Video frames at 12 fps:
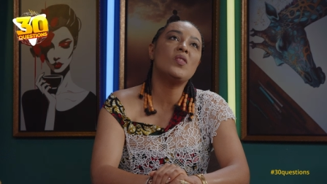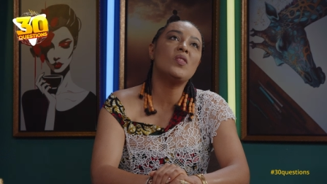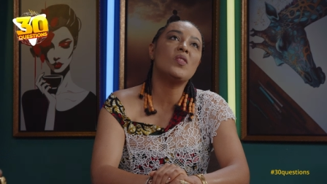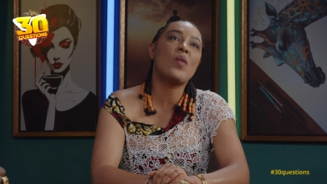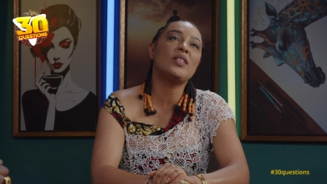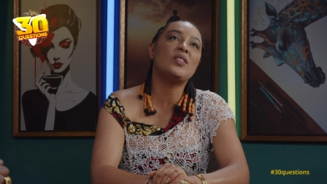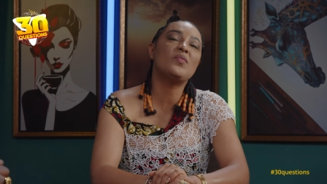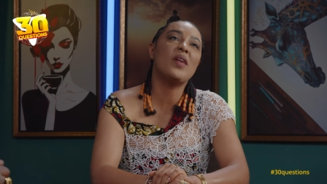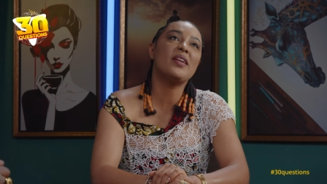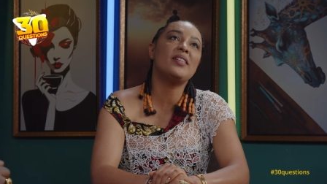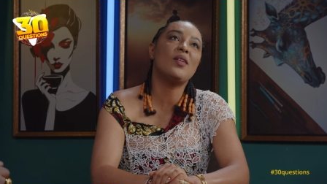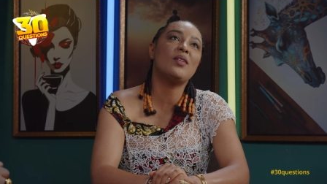Question
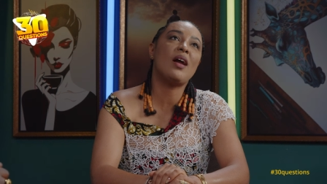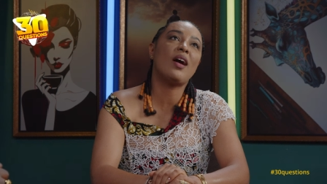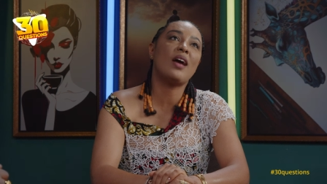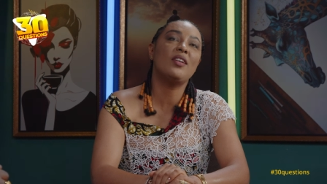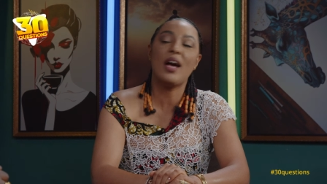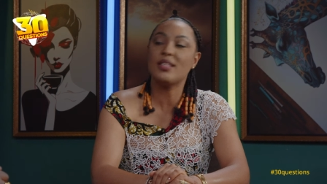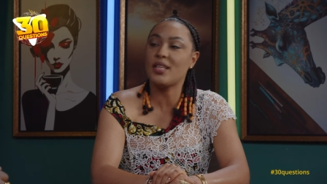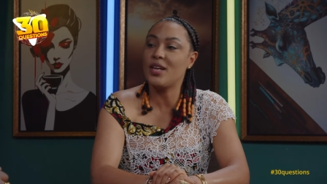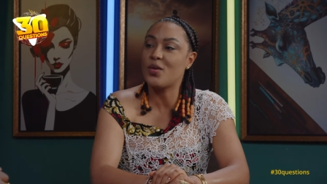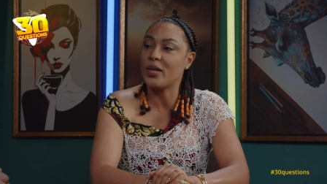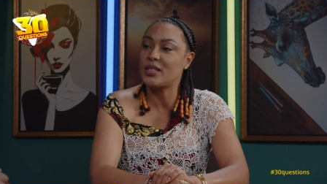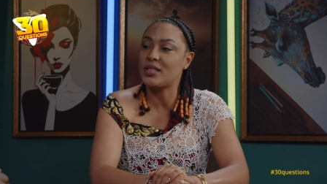where the owner, you can't answer the
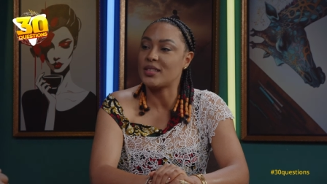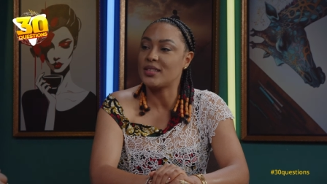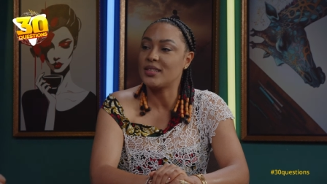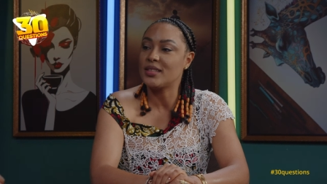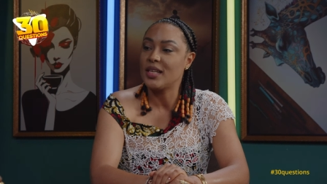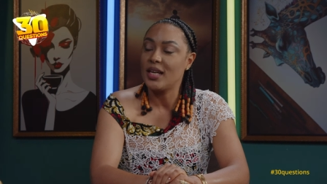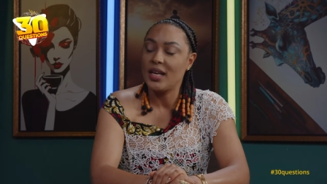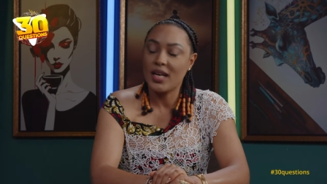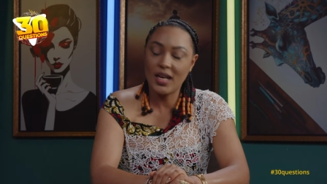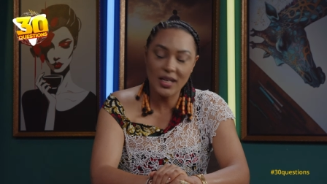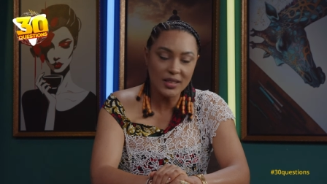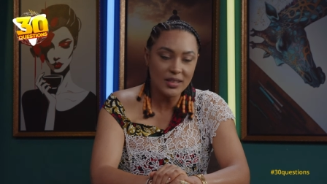question.
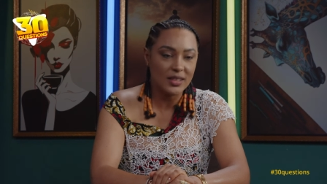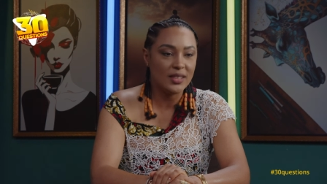Hey.